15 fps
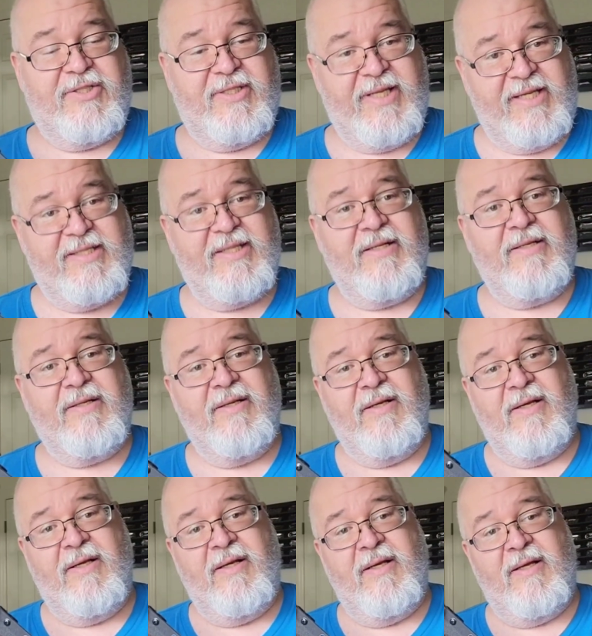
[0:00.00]
decent,
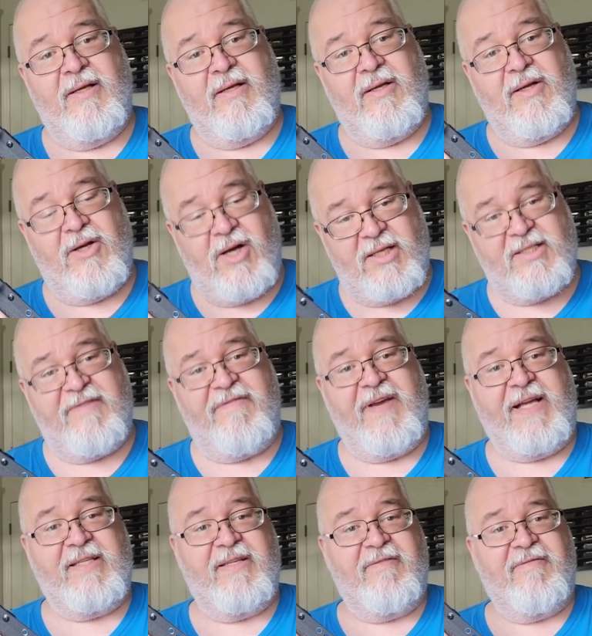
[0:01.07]

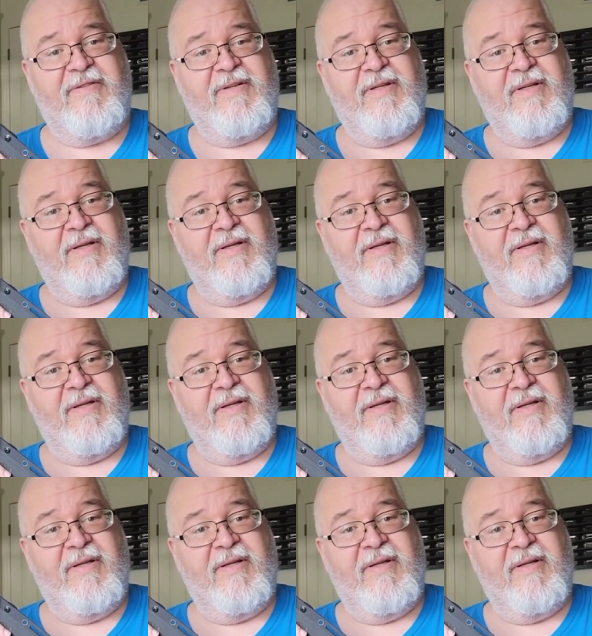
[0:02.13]
cost-effective,